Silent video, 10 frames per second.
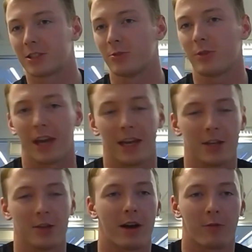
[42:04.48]
to Kate.
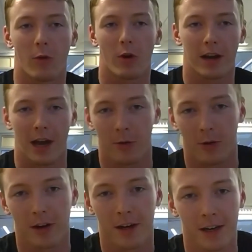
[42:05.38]
You have won
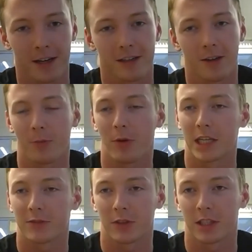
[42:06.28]
our
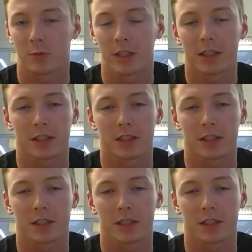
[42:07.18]
prize for this week.